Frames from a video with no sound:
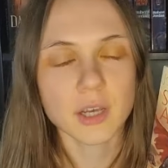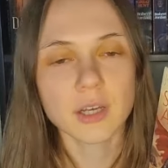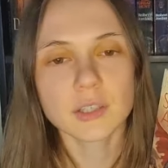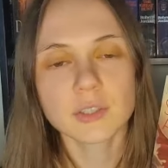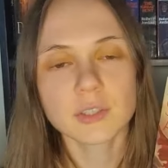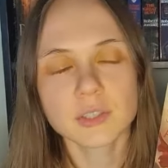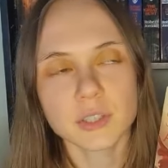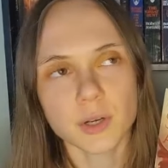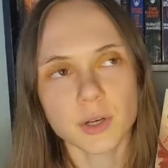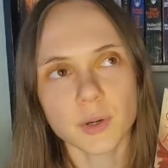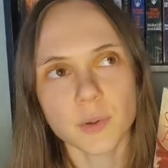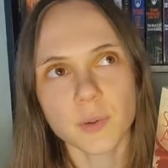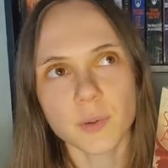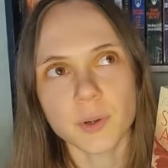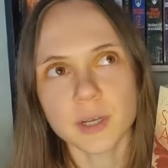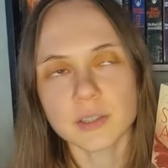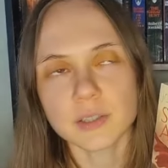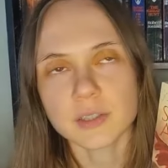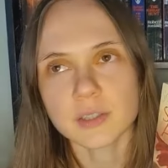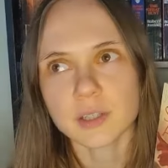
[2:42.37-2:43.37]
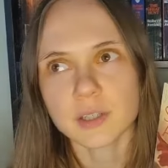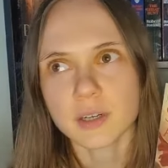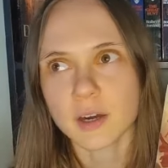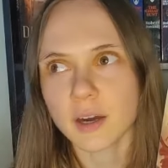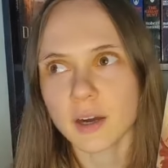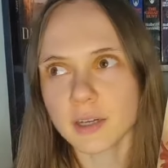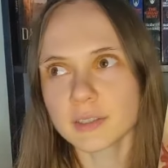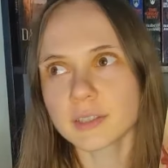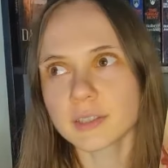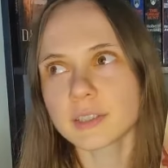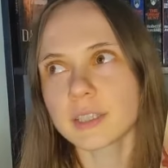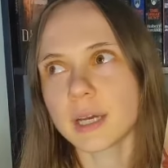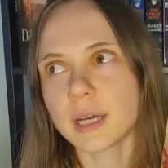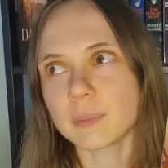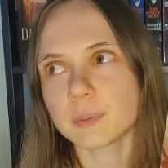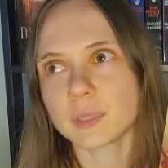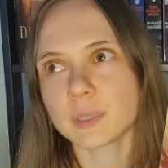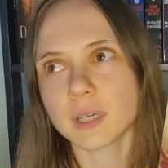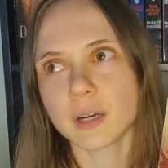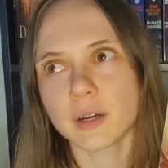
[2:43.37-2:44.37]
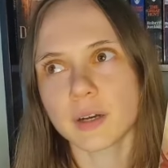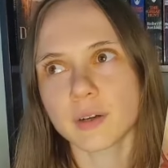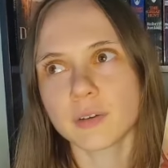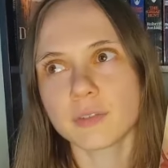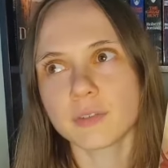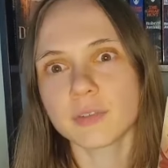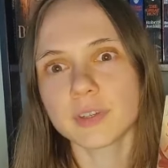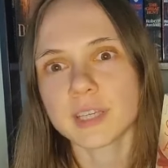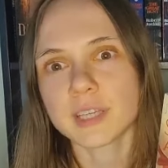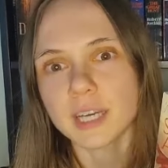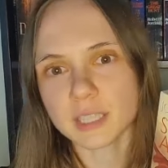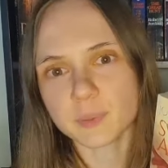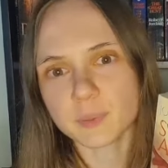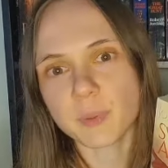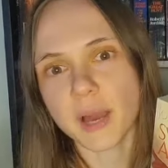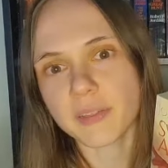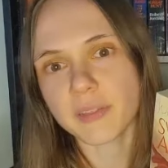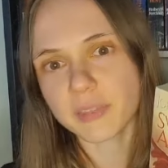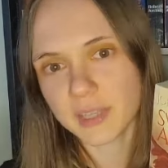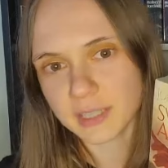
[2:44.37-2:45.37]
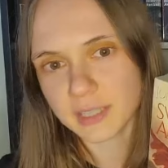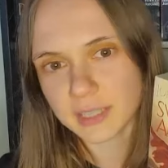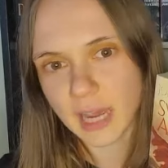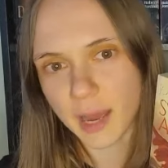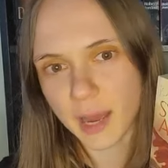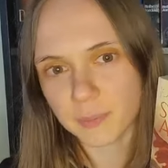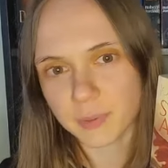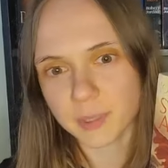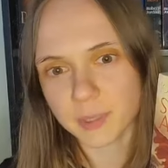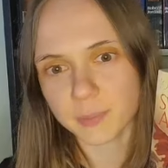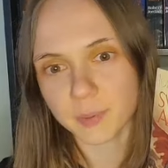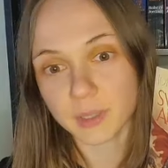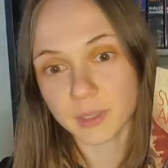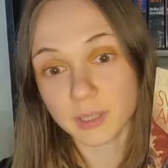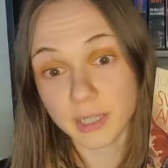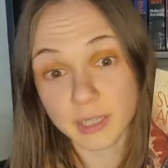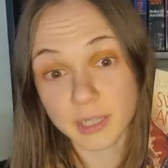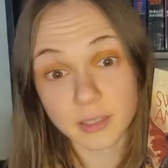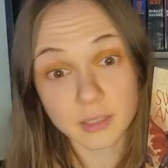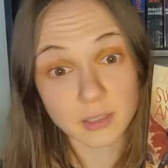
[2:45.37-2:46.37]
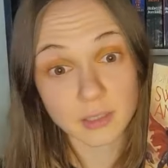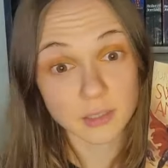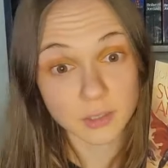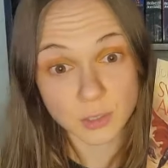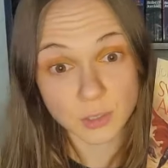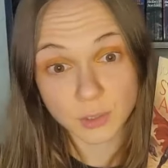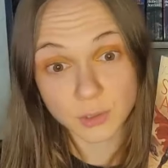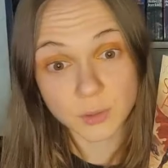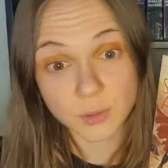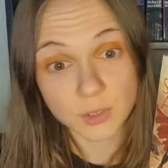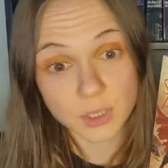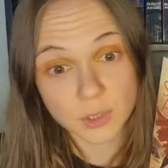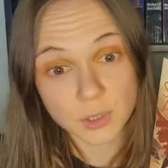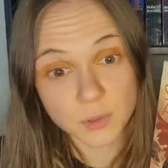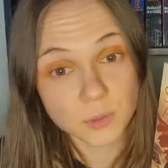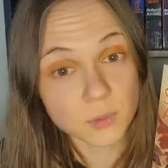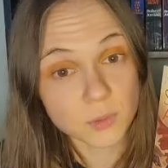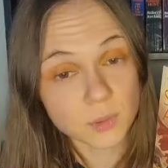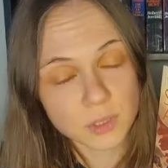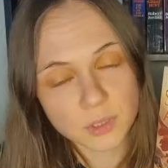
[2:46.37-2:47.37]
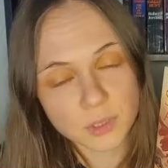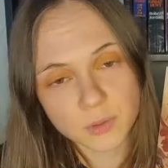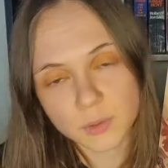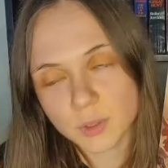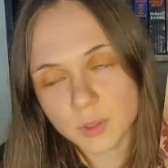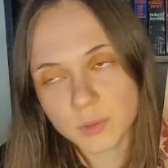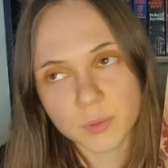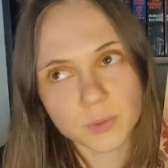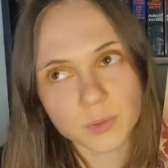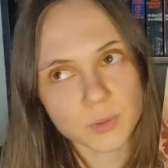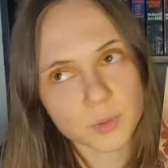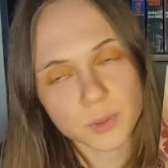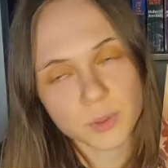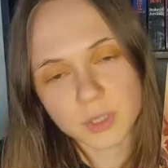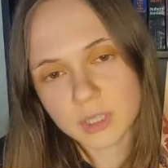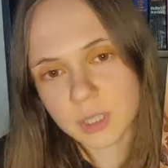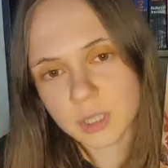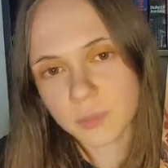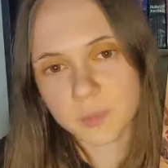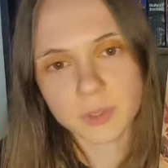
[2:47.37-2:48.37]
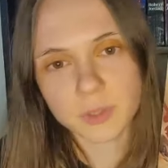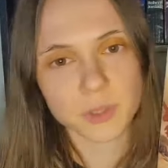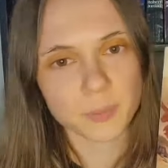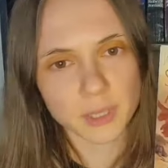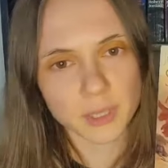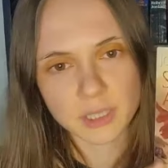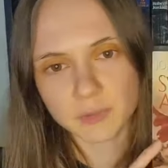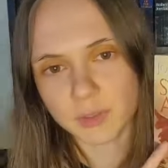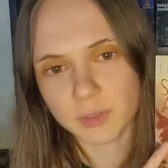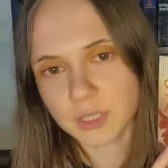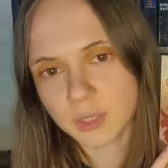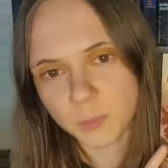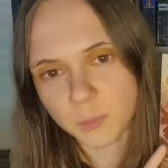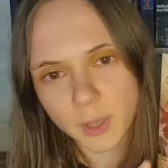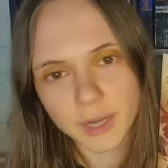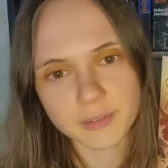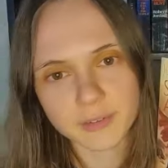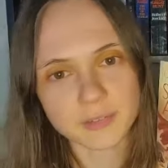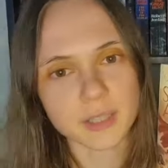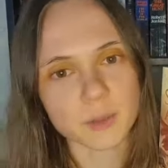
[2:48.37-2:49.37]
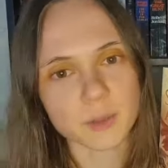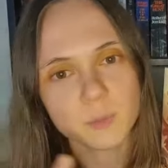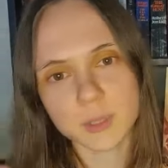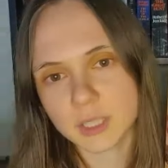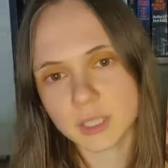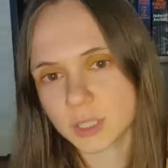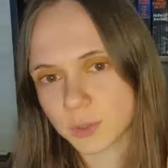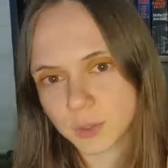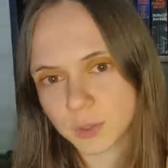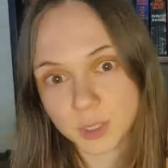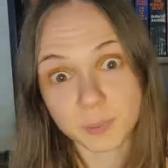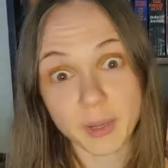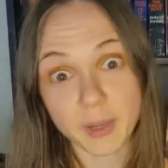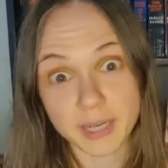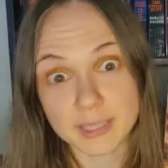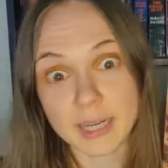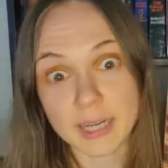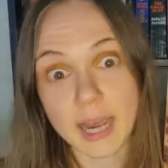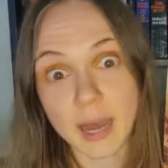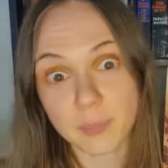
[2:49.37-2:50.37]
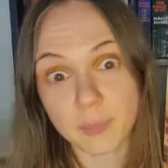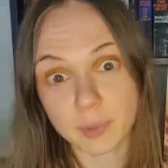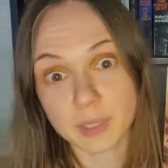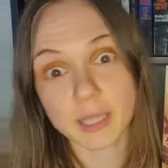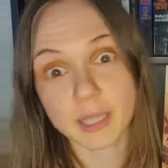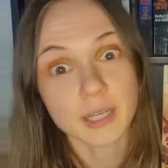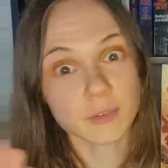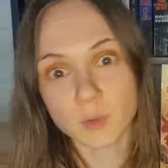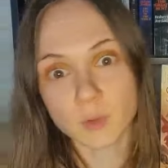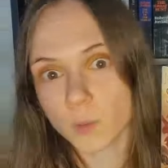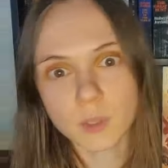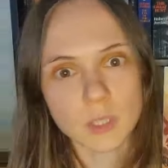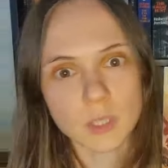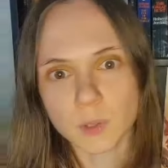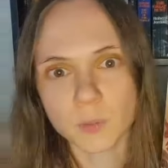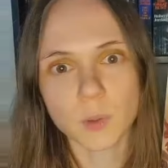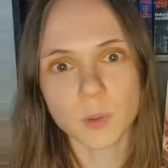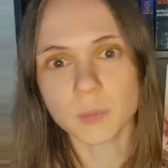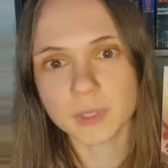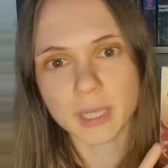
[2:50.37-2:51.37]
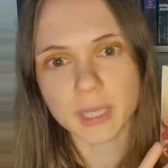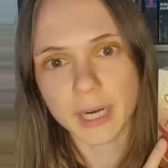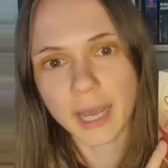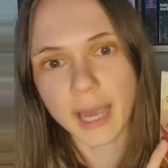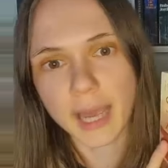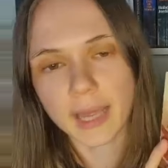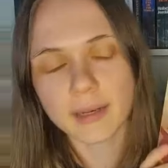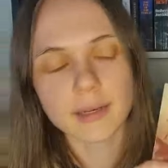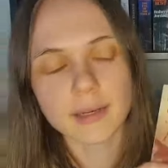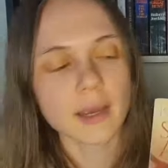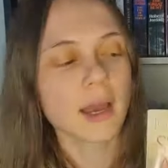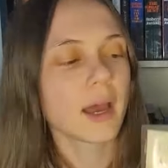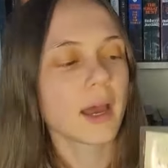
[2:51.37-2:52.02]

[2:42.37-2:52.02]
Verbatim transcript: So it's the concept of, yes, bad things happen, but like, dude, you, you, you, you hooked up with your best friend's wife. Like, what did you expect to happen? Like, of course the world was going to end.